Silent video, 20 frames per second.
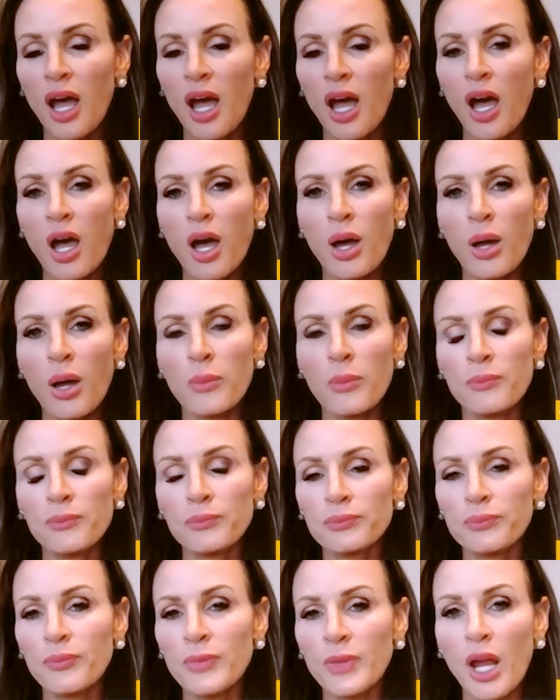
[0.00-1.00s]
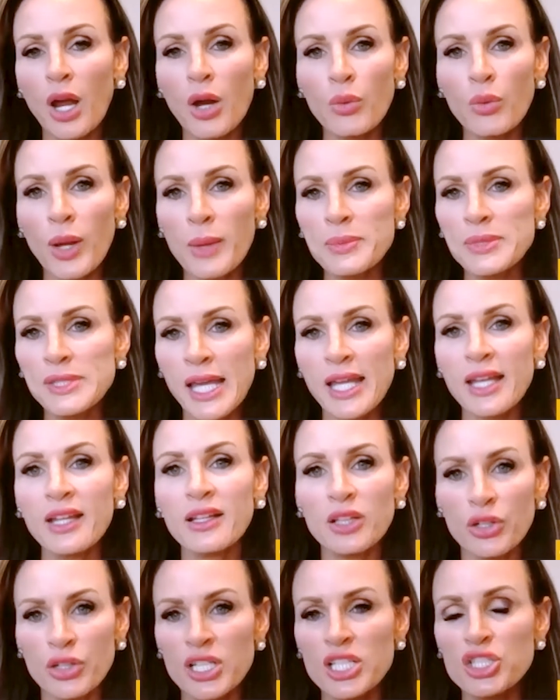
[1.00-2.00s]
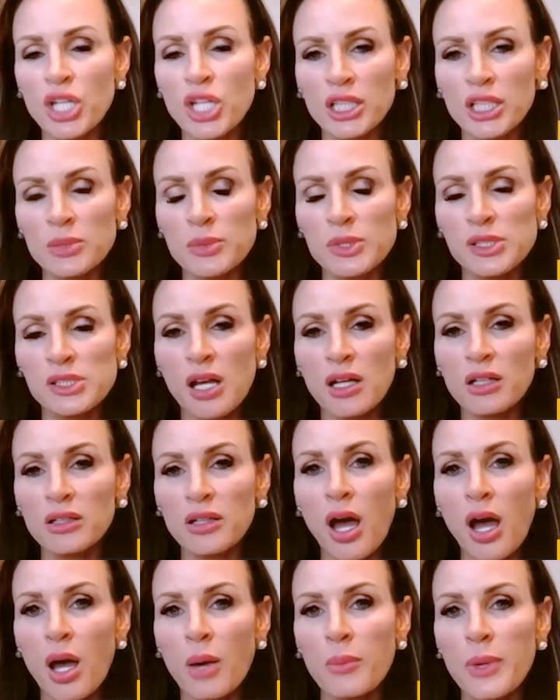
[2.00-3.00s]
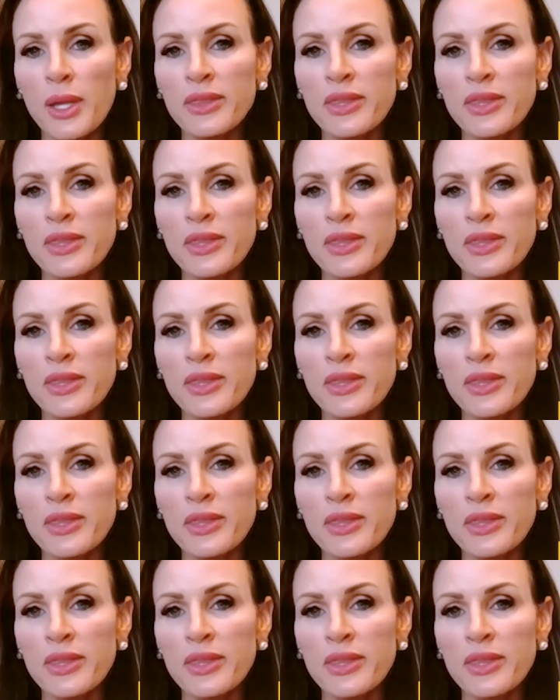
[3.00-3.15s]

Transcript: Our website, learninjectables.com,